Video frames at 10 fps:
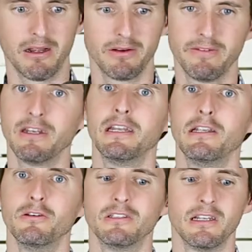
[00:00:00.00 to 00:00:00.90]
I don't even need
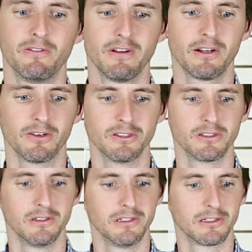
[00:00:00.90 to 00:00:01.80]
to use any
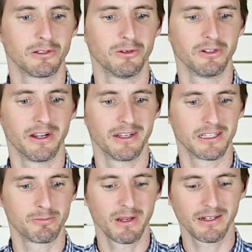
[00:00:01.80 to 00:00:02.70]
fingers to hold on to
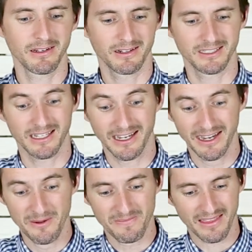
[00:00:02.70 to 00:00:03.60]
this pink-tongued skink.